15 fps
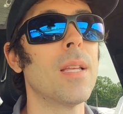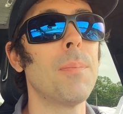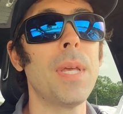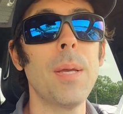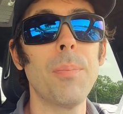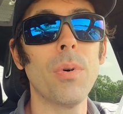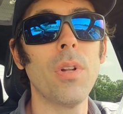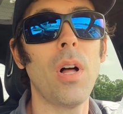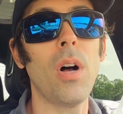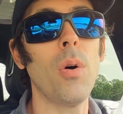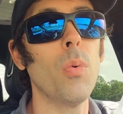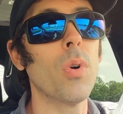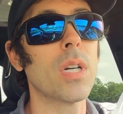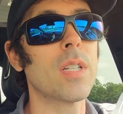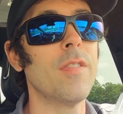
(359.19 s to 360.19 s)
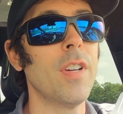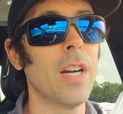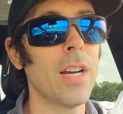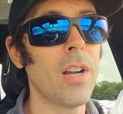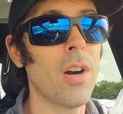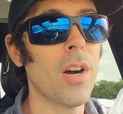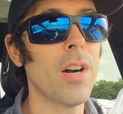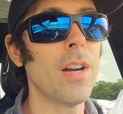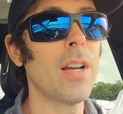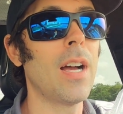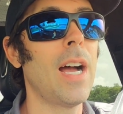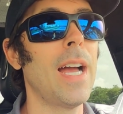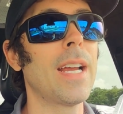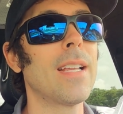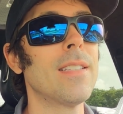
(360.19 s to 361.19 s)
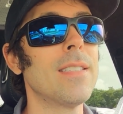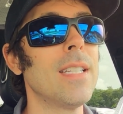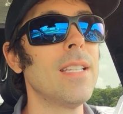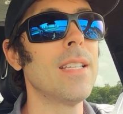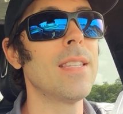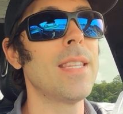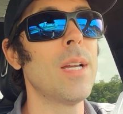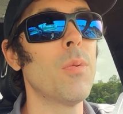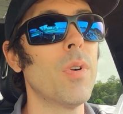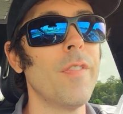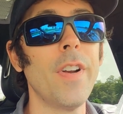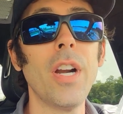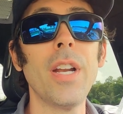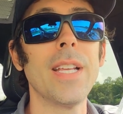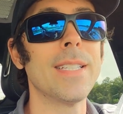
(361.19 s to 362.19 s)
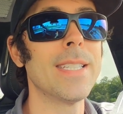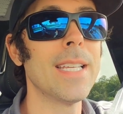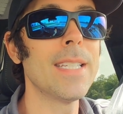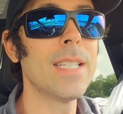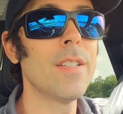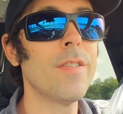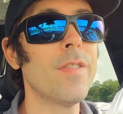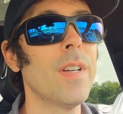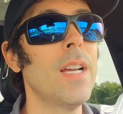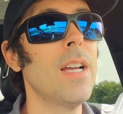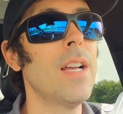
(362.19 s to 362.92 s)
The people all worked very hard. I could see that they were very attentive.